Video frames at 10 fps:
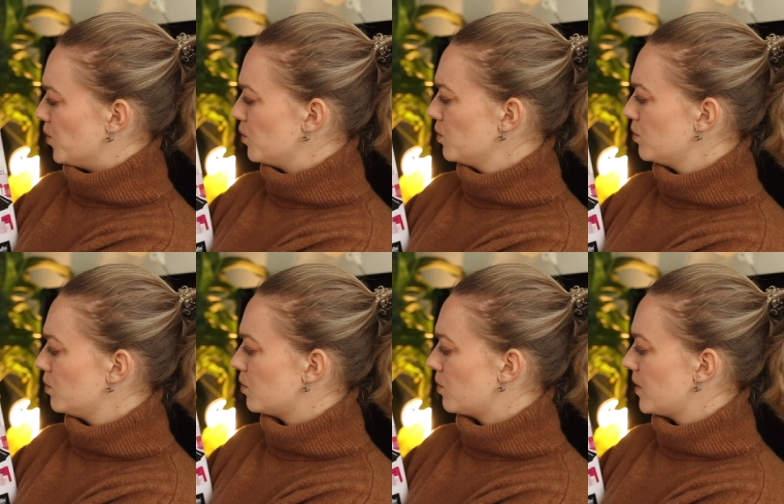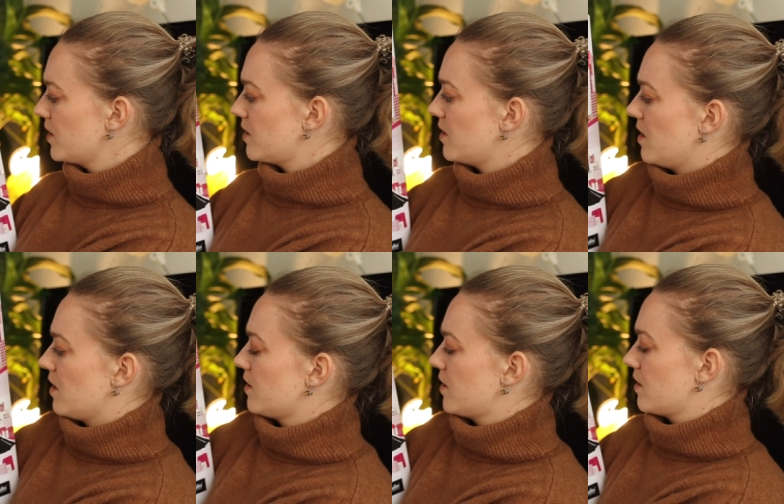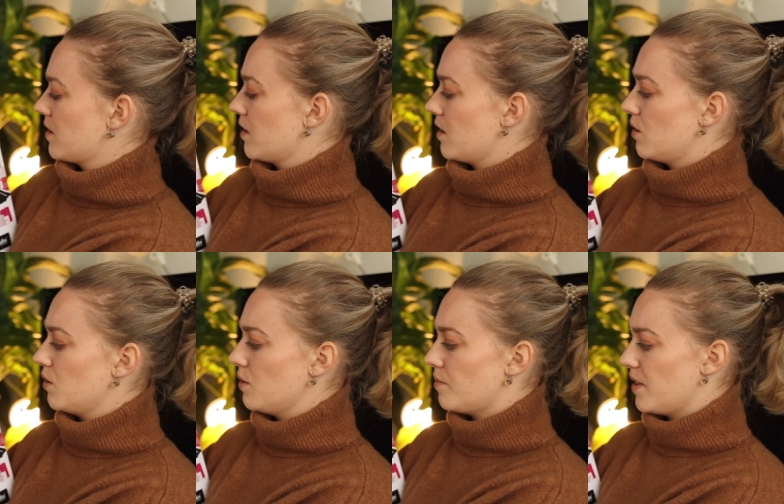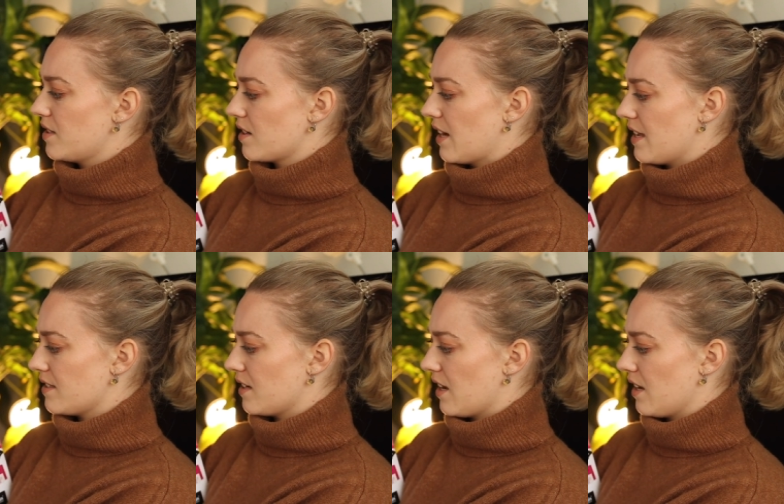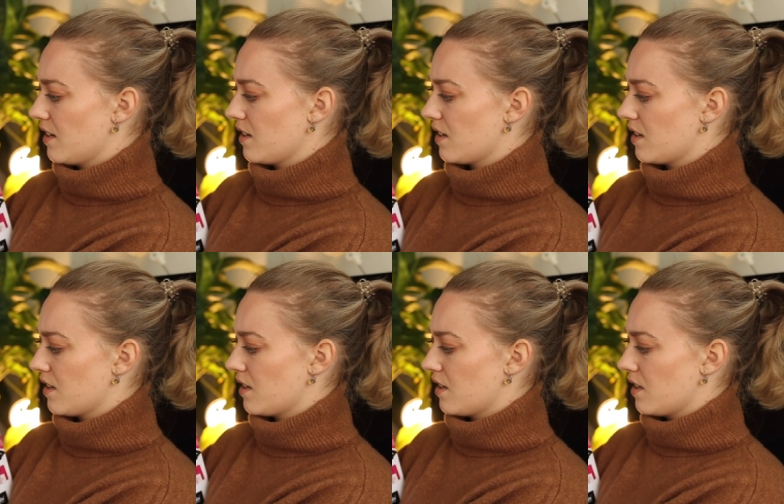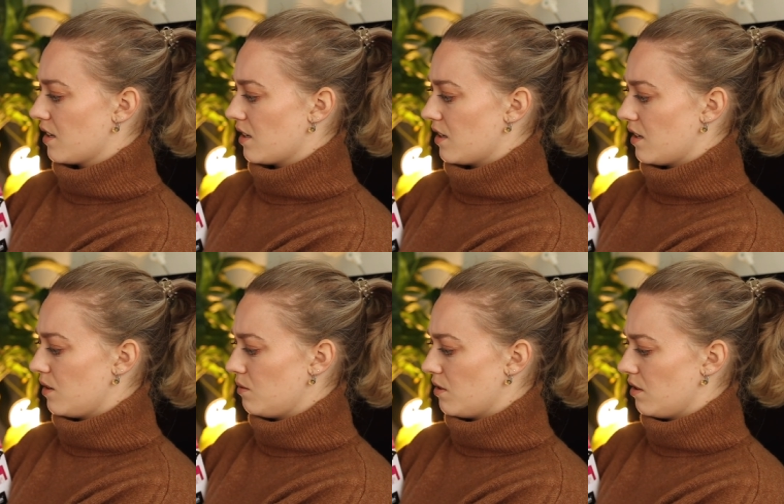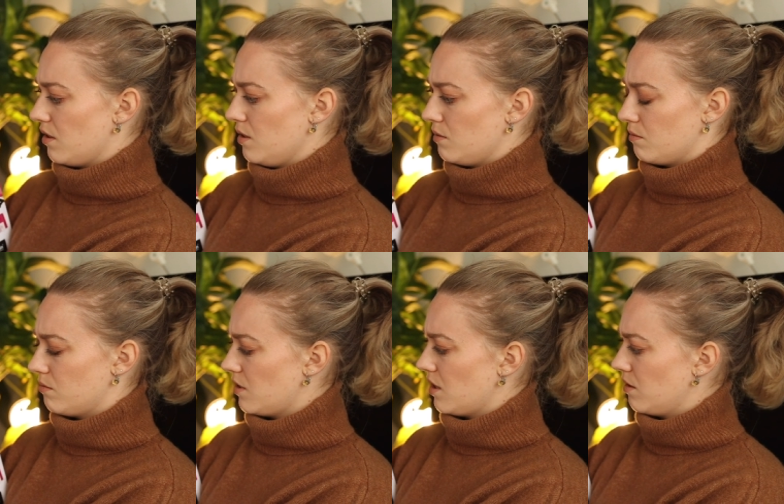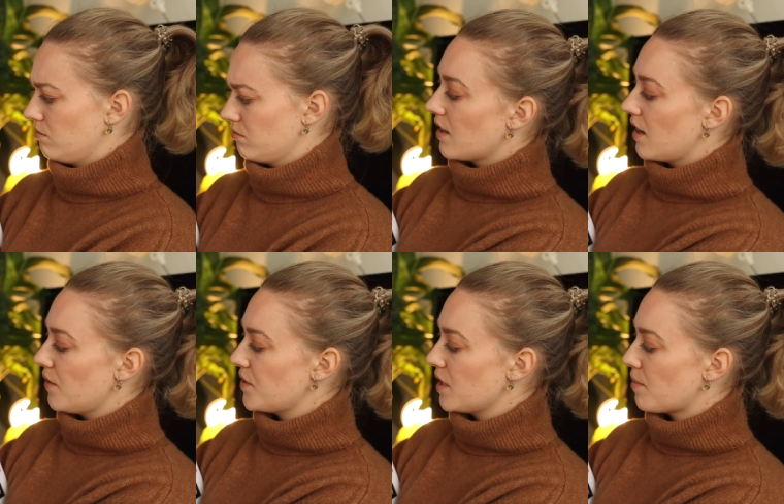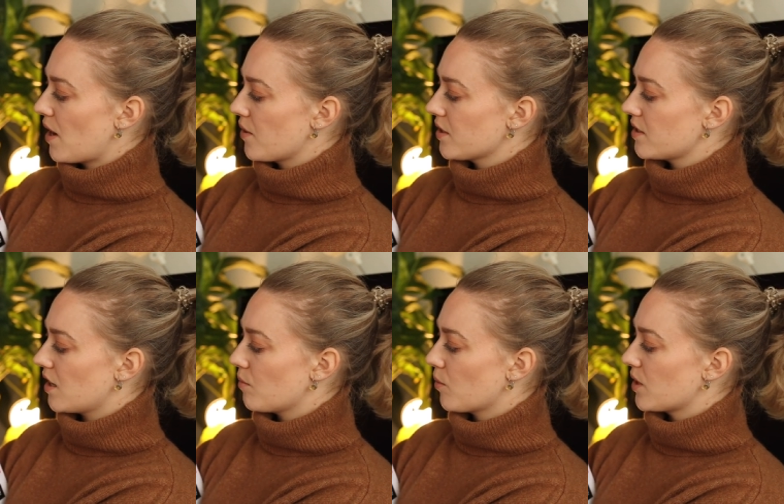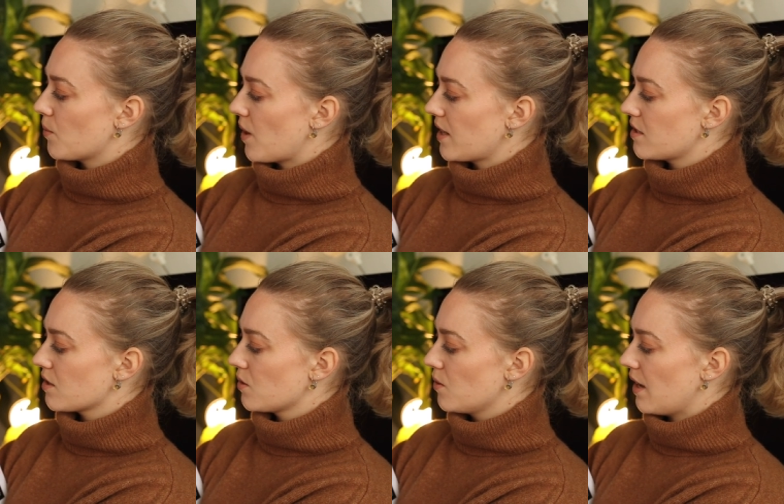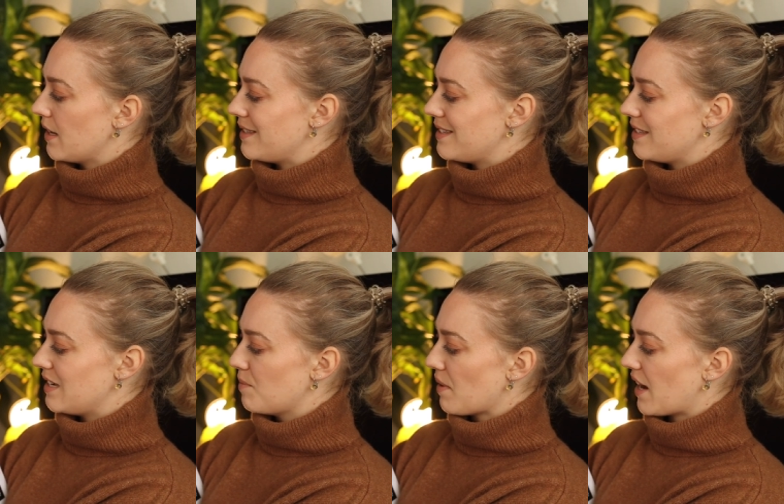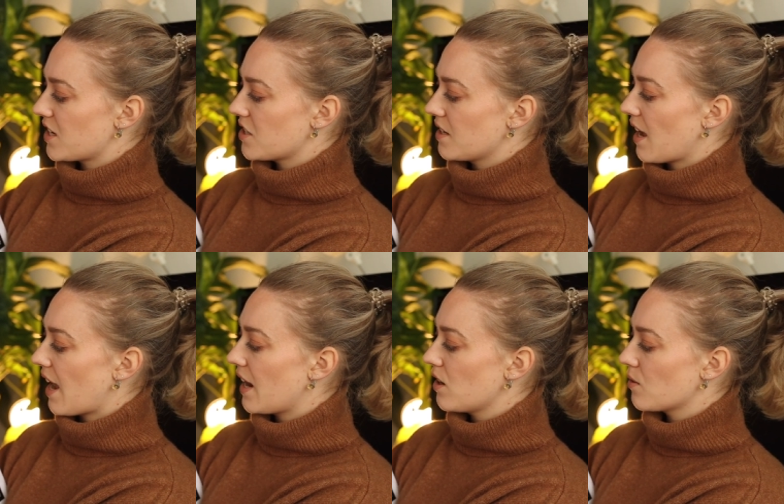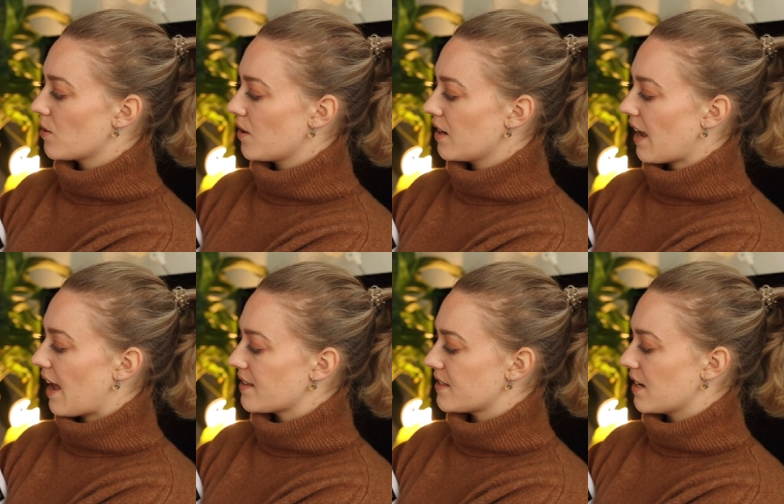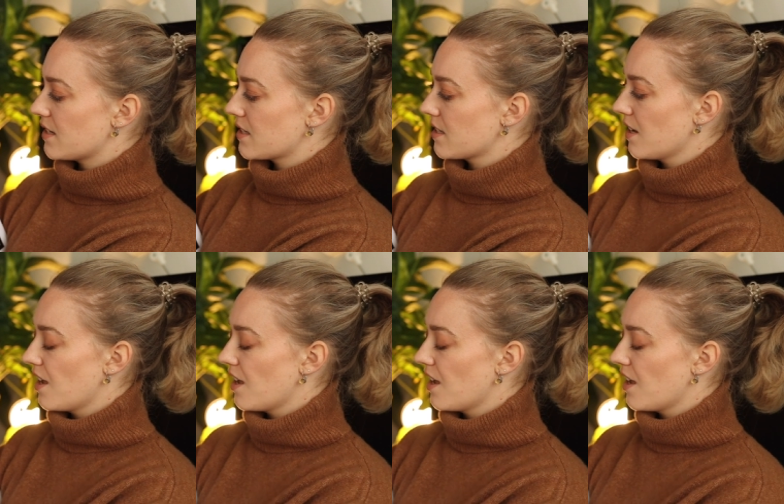Ooh, what's this? Oh, it's glass again. Oh, oh, um, the lifting power serum with retinol and deep action hyaluronic acid.